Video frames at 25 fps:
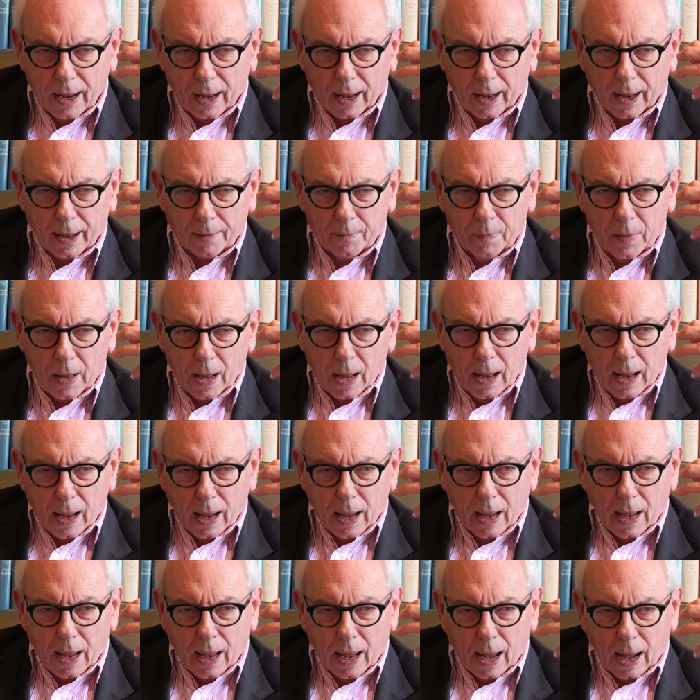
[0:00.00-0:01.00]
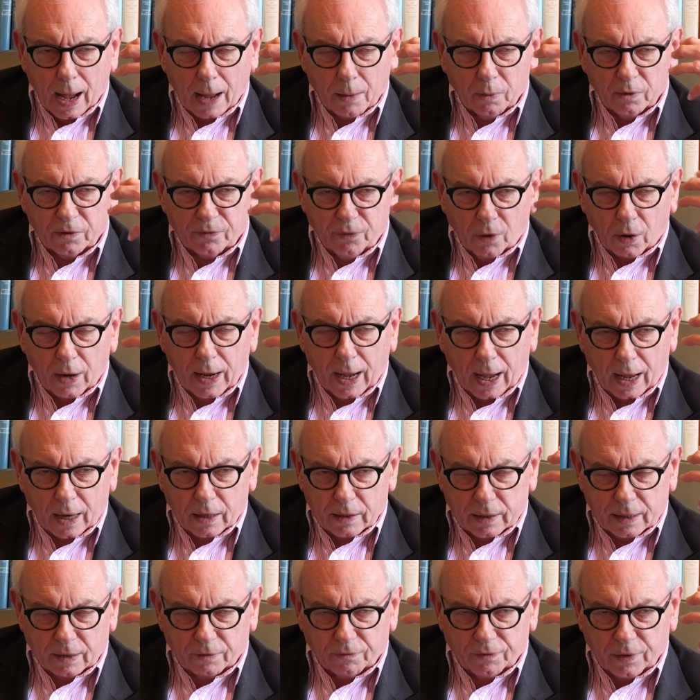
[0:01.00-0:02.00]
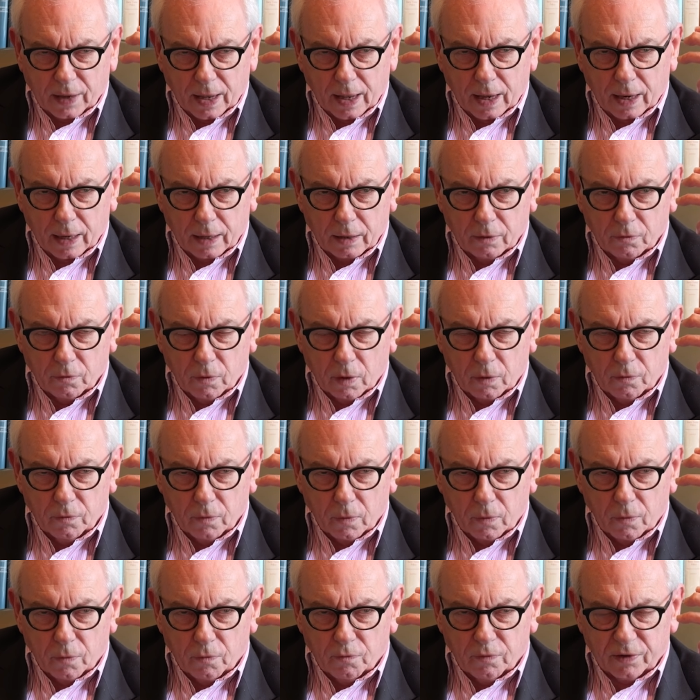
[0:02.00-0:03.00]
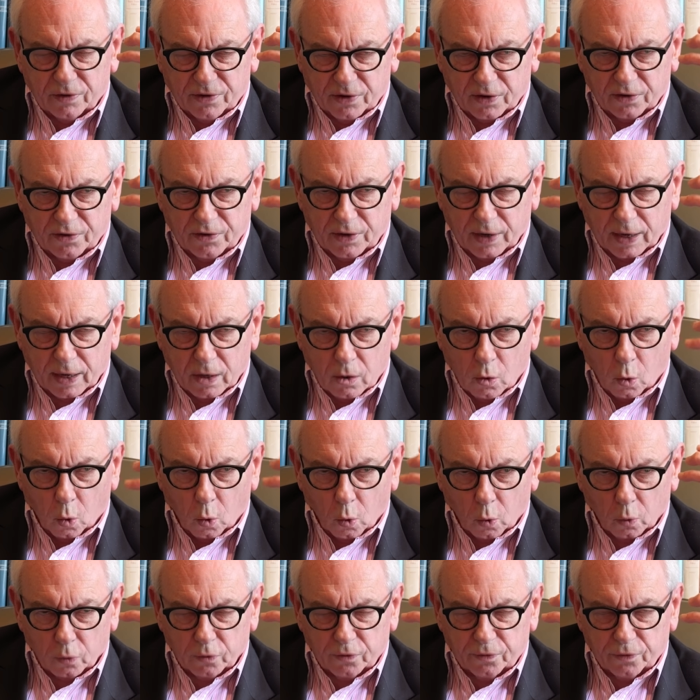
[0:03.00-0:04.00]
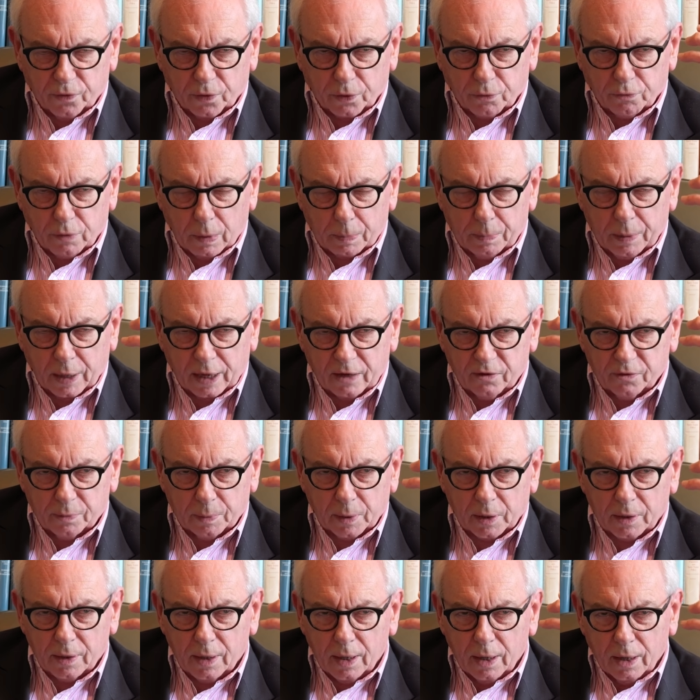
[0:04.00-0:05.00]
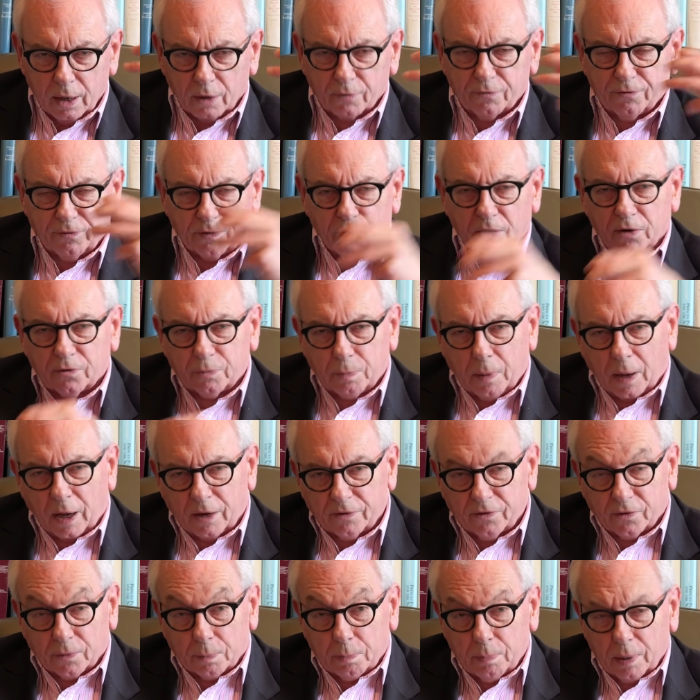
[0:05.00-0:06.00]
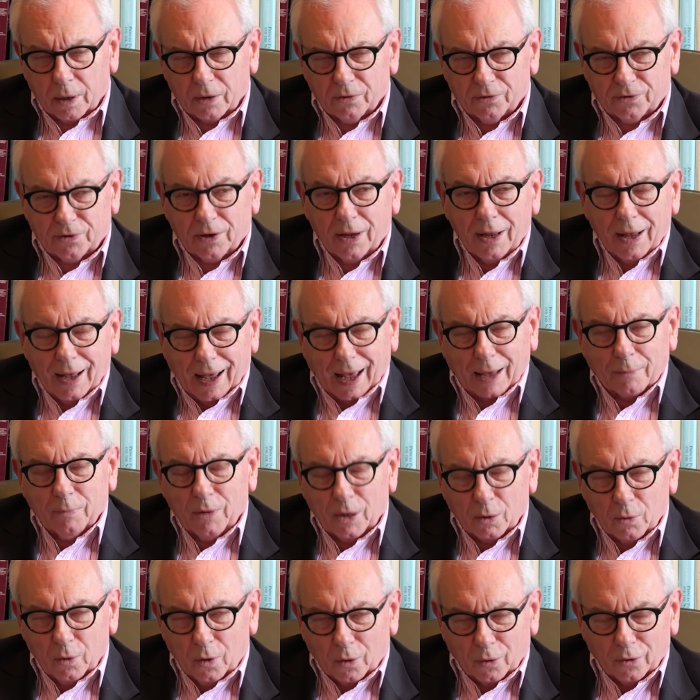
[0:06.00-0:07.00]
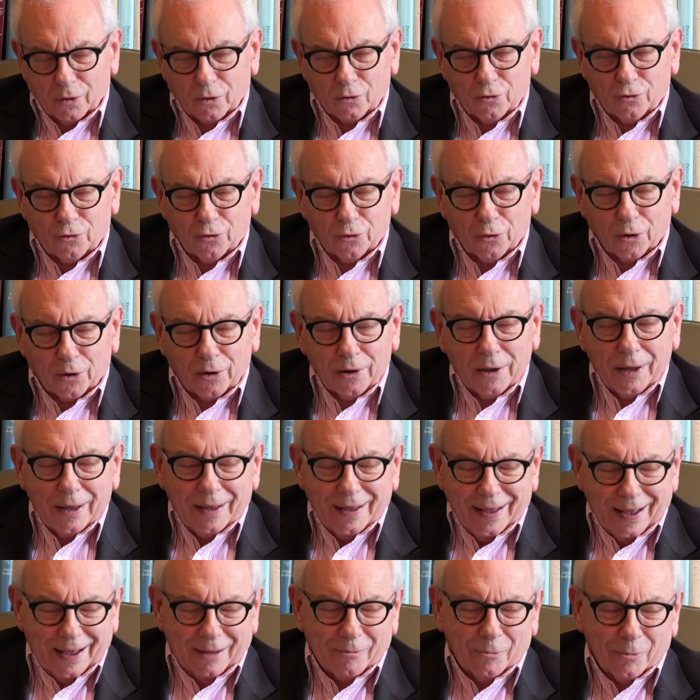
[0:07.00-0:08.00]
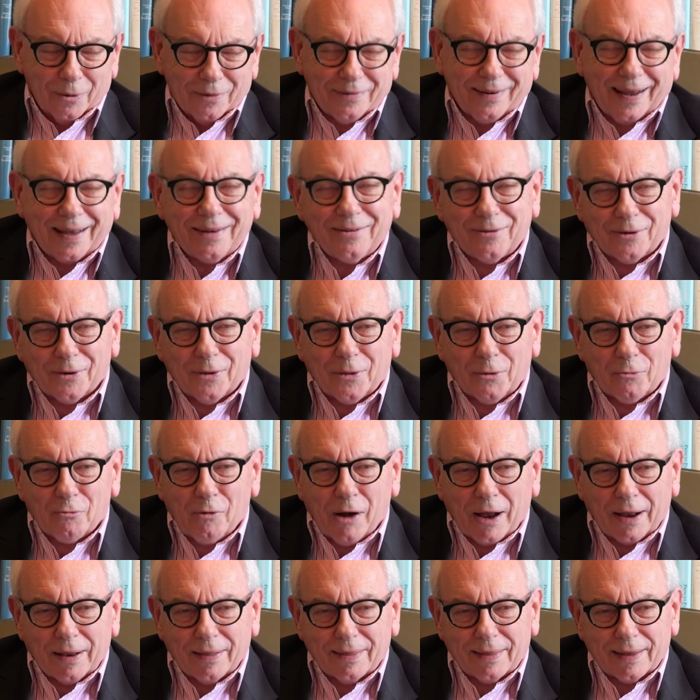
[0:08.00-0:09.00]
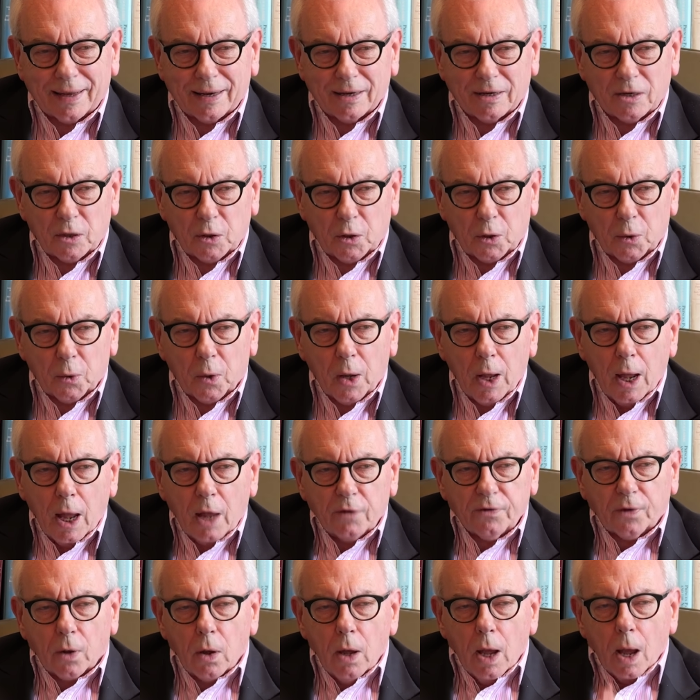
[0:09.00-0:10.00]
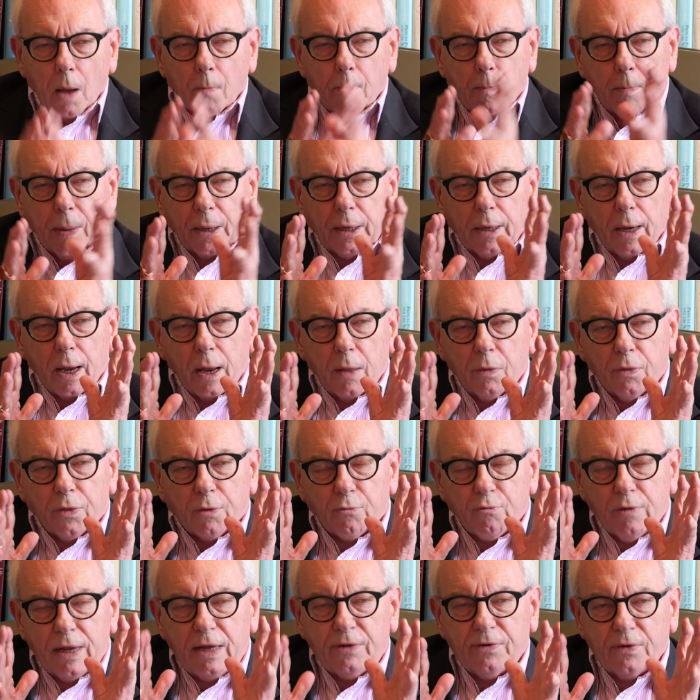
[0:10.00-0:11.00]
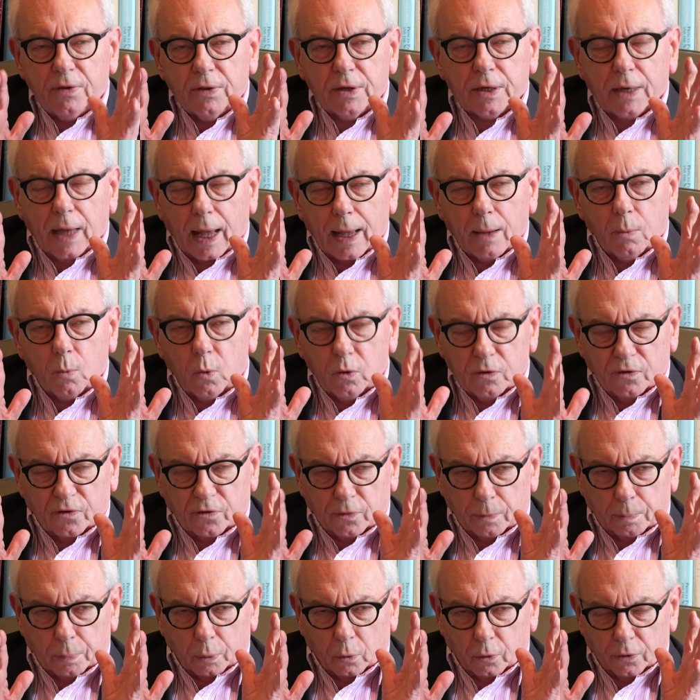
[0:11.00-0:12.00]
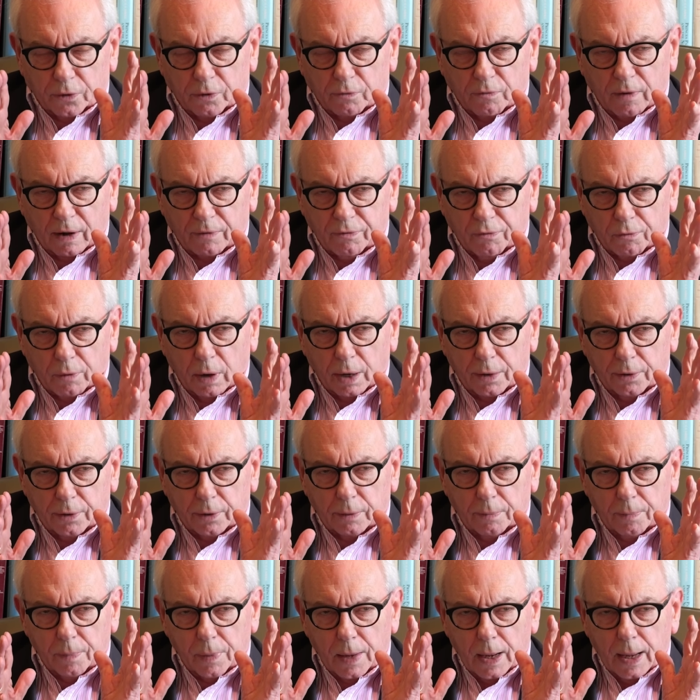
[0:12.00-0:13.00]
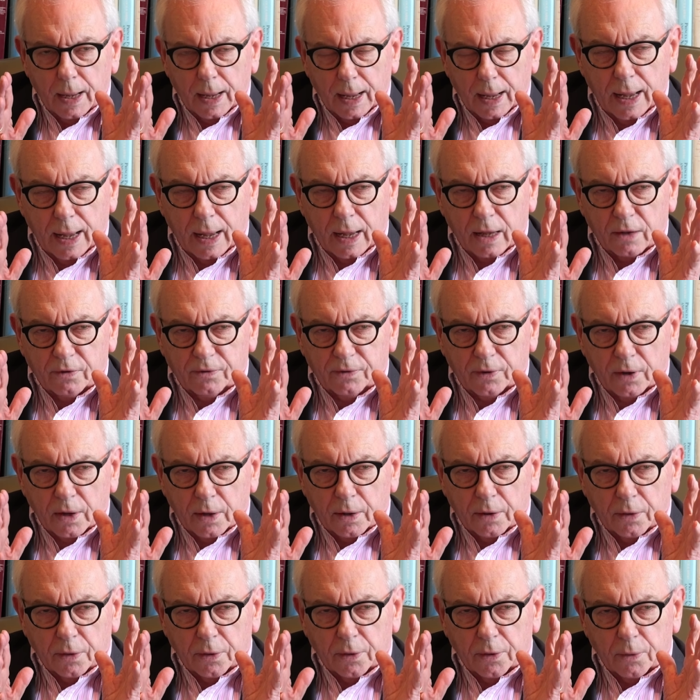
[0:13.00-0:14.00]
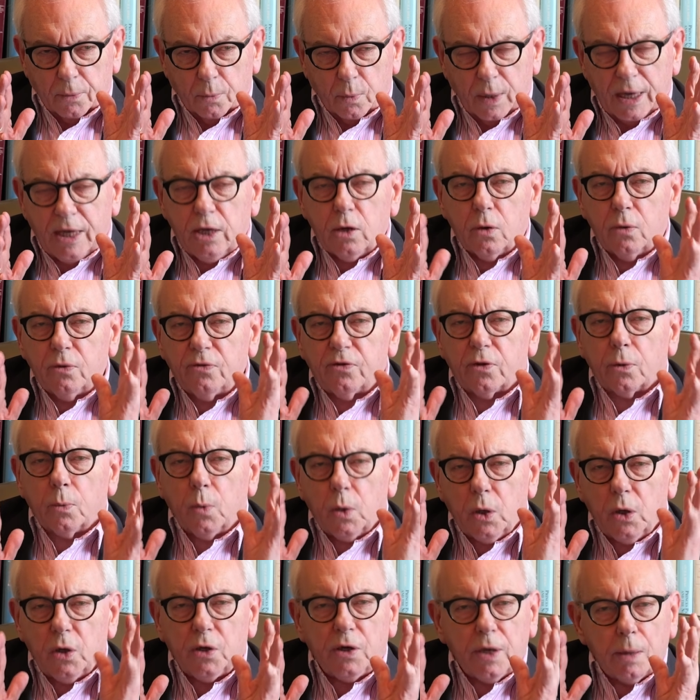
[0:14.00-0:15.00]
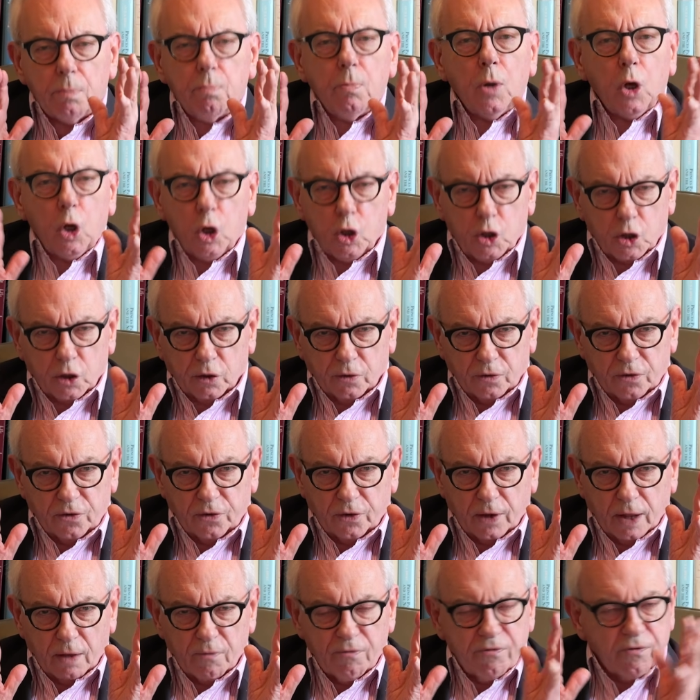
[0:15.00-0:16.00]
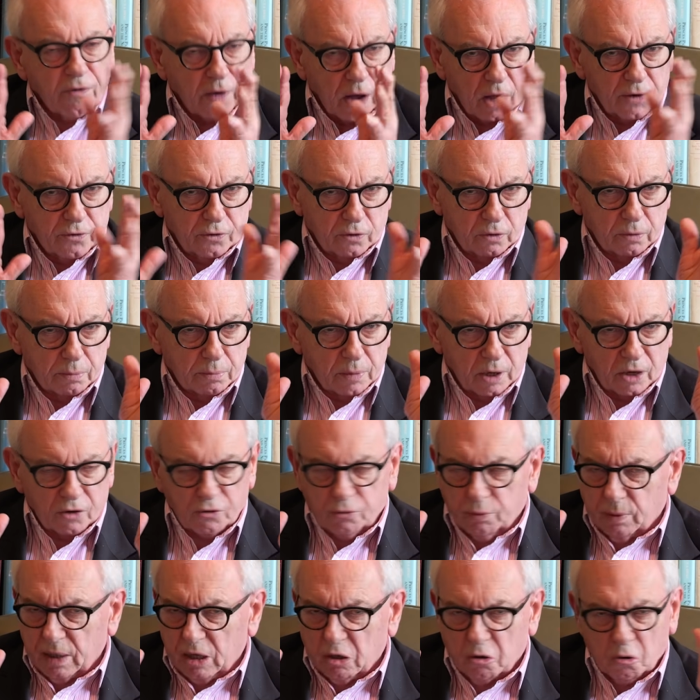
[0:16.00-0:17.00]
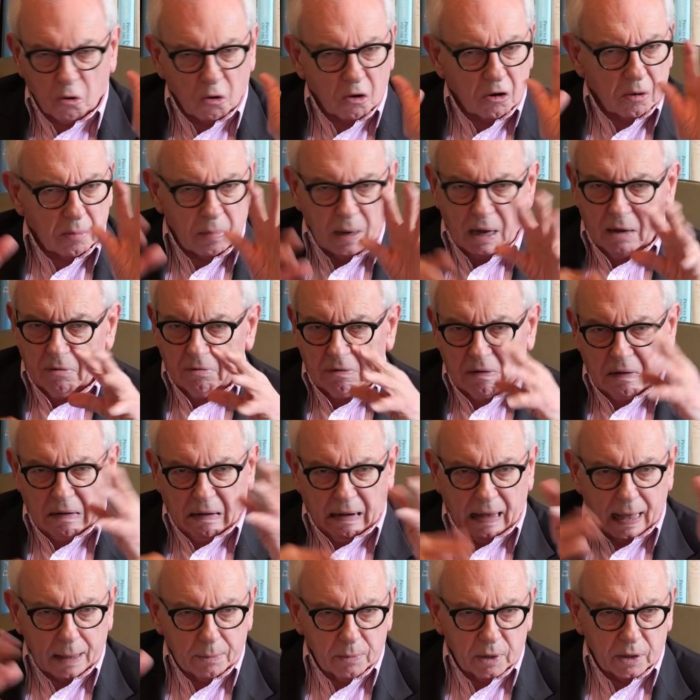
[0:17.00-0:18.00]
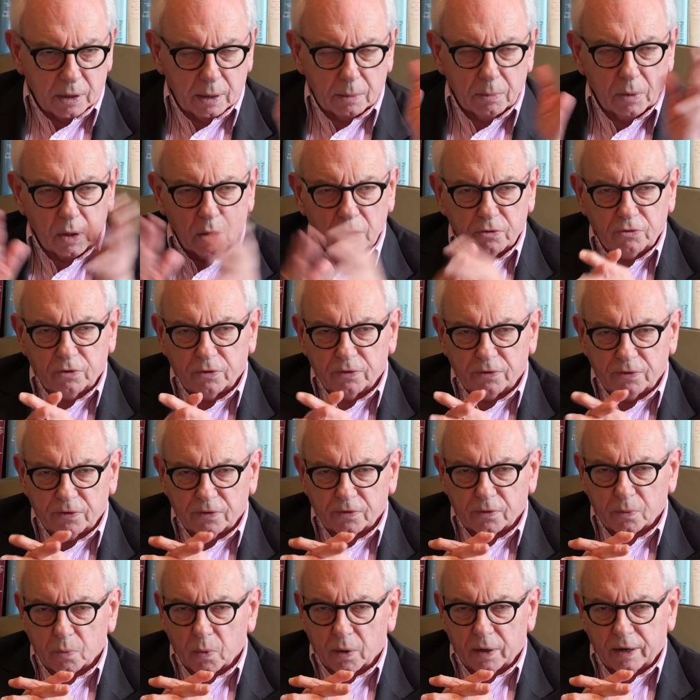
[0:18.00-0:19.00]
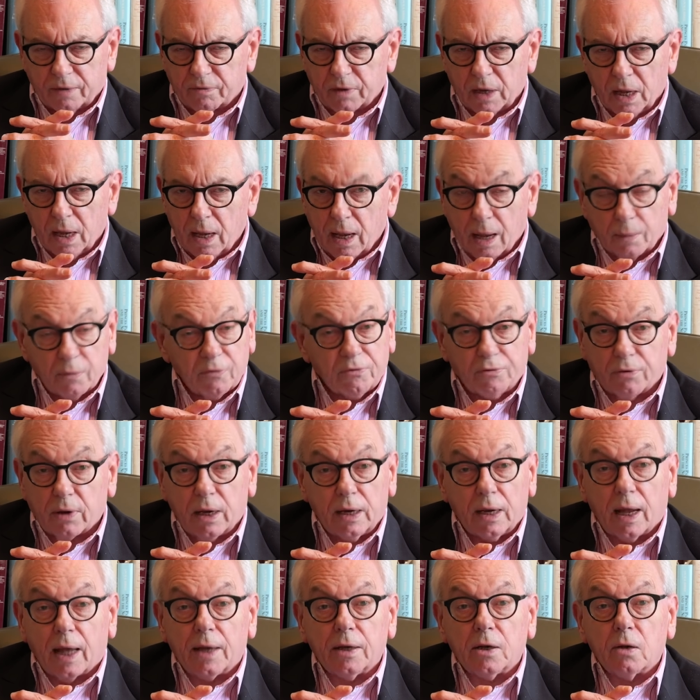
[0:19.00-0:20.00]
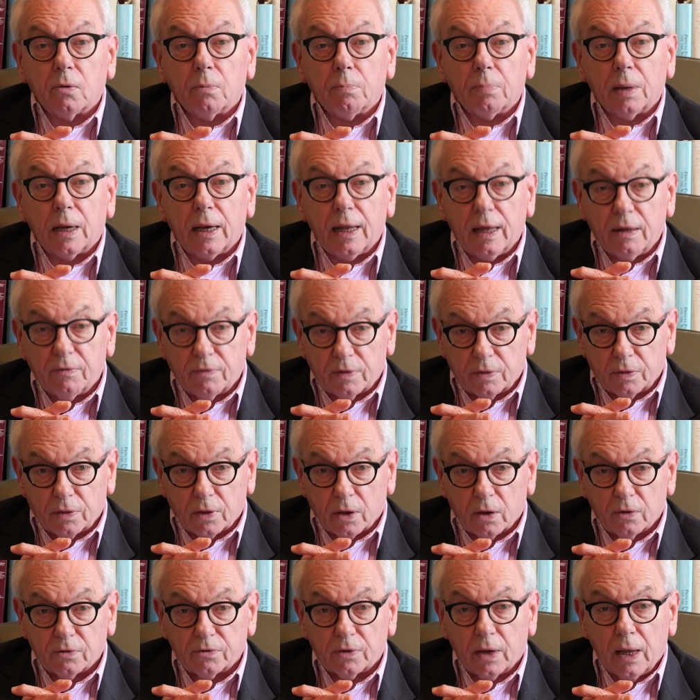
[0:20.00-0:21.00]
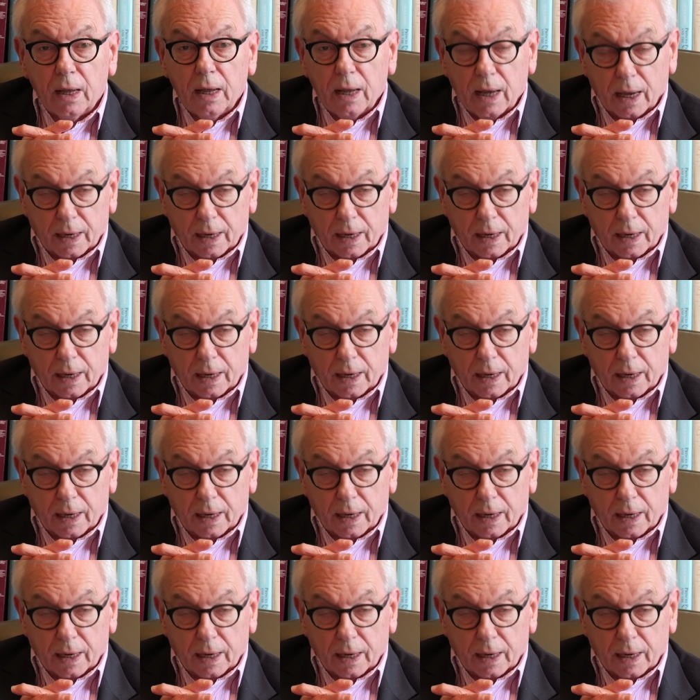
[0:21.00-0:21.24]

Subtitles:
I was very active in resisting calls for the replacement of first past the post, I'm no longer sure it was actually the right thing to do. So, but the reason that I would support a referendum is we use the word emergency far too much. We talk about climate emergencies and whatever. I'm afraid I don't believe in those.